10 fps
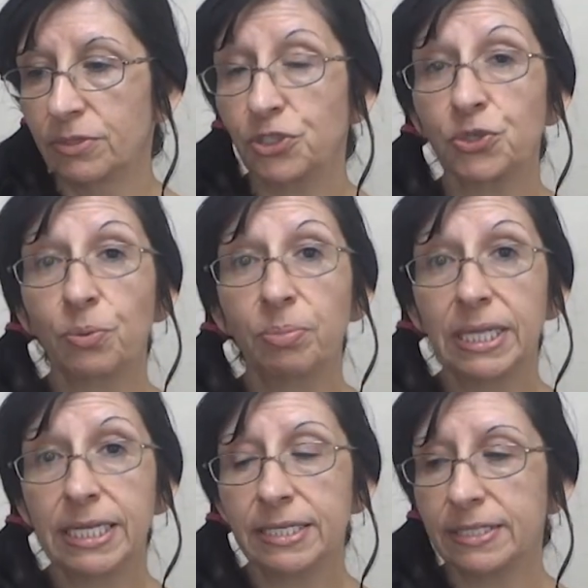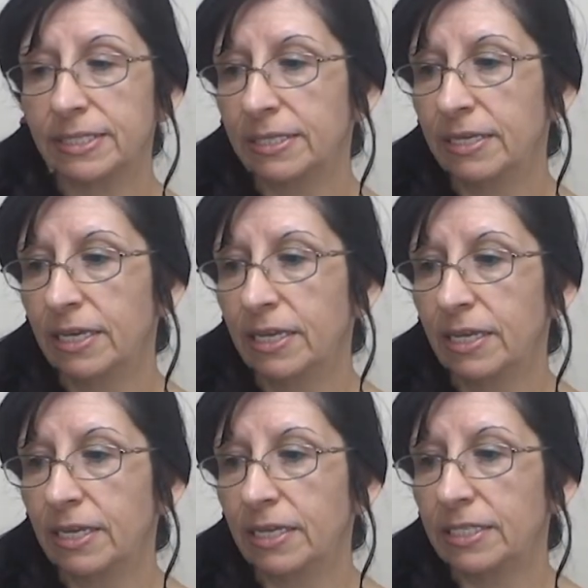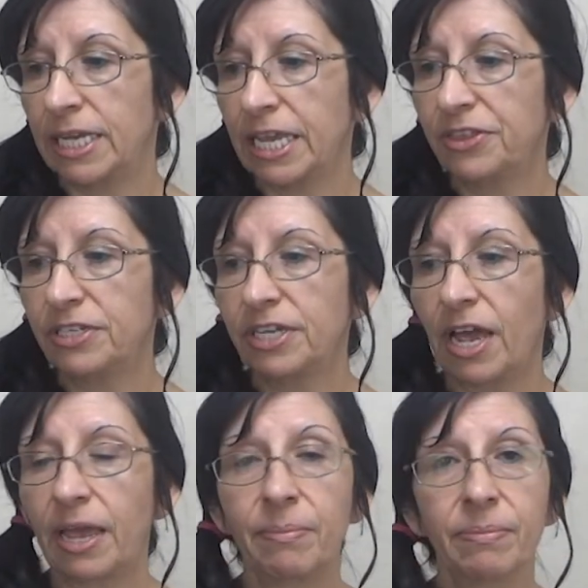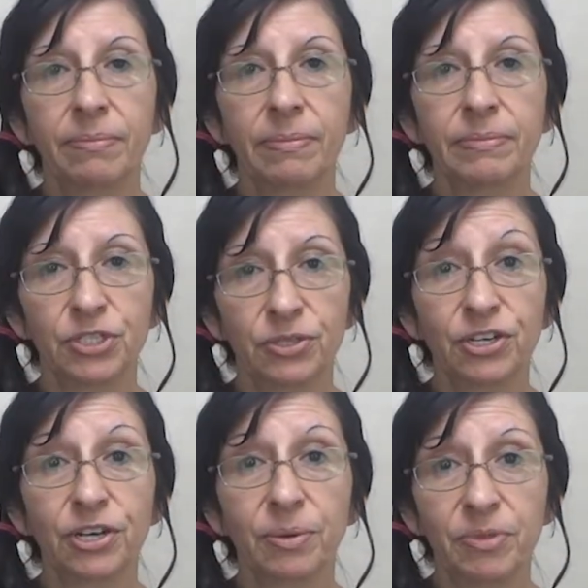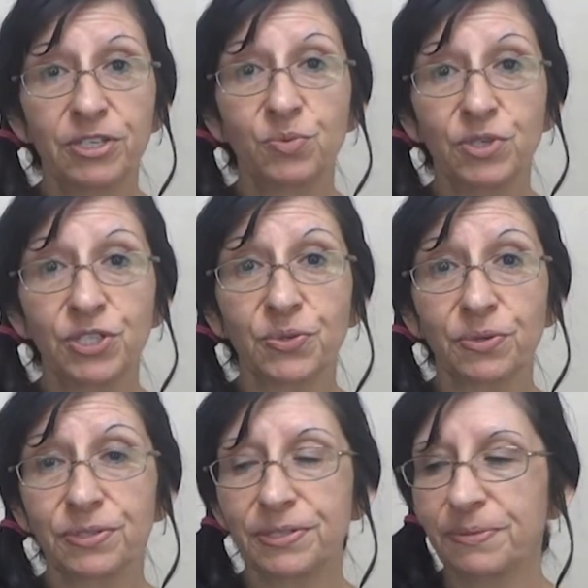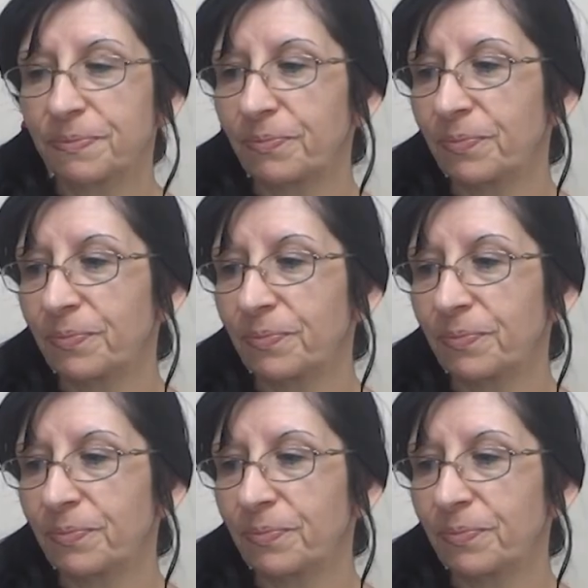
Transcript: So please, take the time to look up this resource.